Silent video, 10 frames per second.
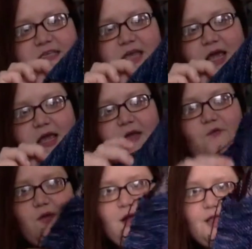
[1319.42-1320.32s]
skein
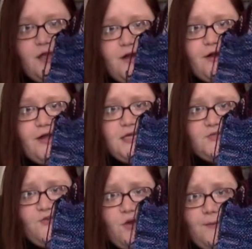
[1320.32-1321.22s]
right here
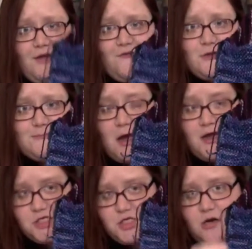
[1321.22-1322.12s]
is from my first pie
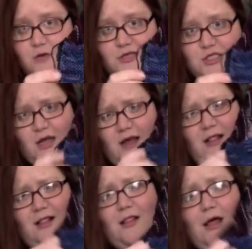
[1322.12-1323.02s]
shawl, which I
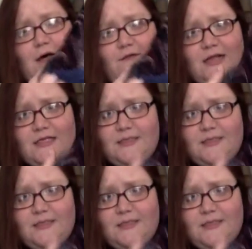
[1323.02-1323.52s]
love, and it's a